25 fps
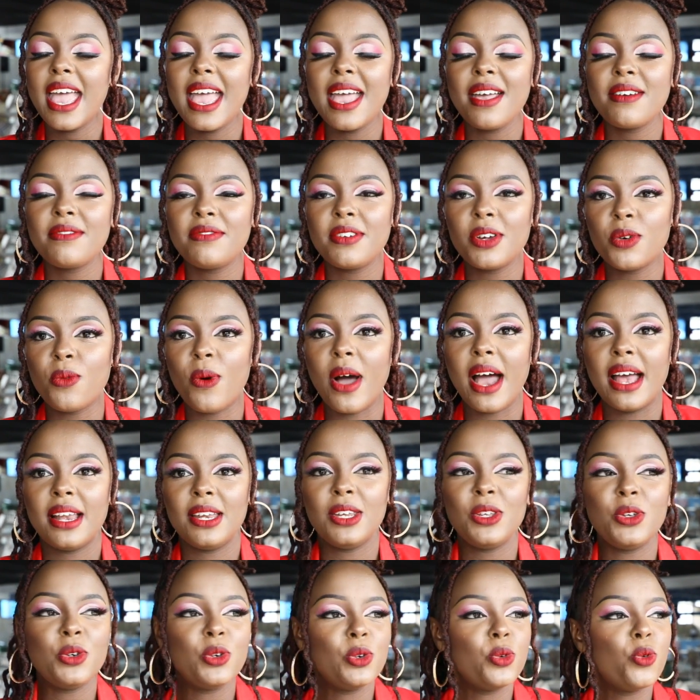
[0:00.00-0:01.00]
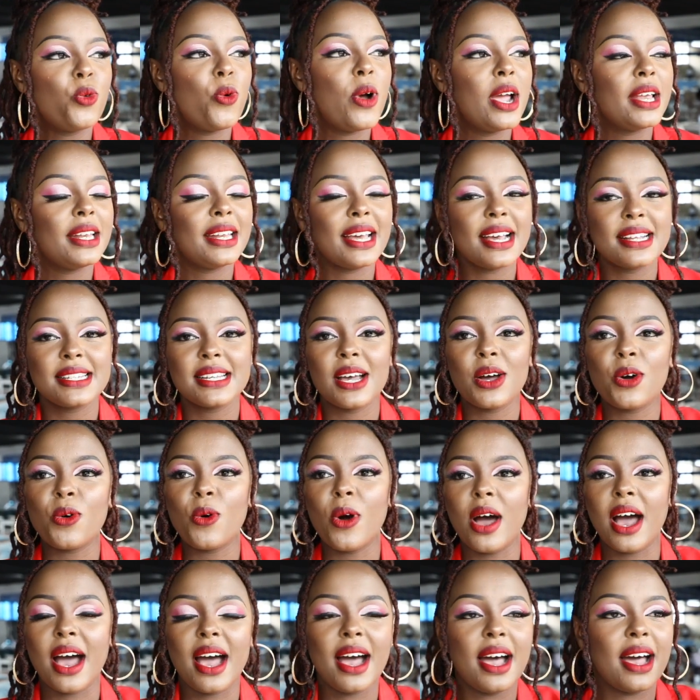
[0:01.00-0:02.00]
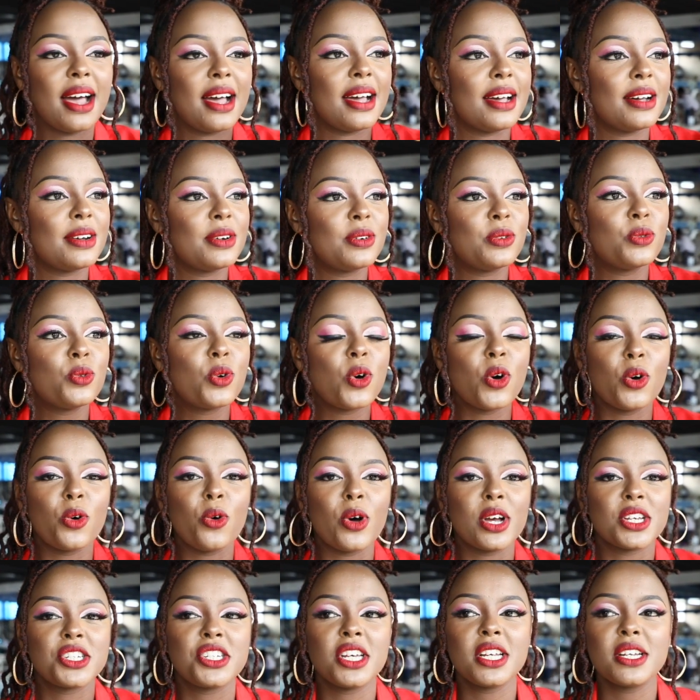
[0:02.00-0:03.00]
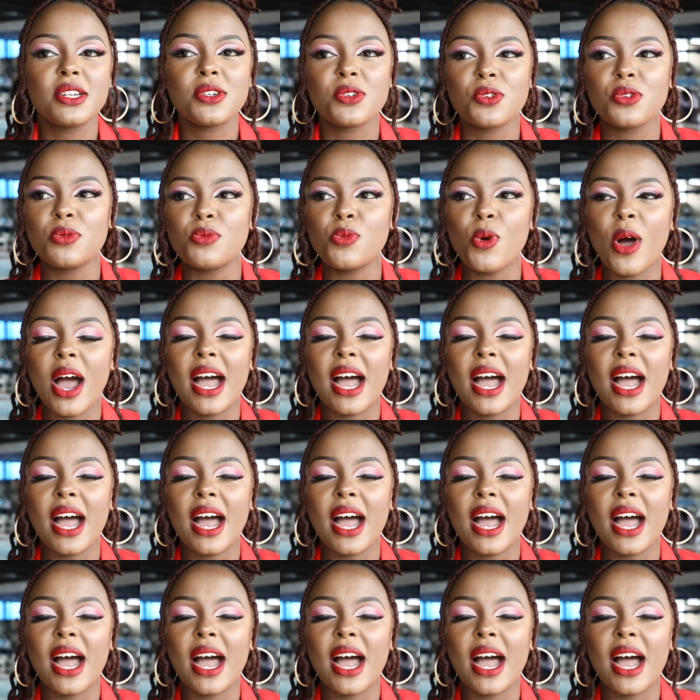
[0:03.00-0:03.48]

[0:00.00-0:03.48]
Everyone, they attack, kwa uko kwa shade room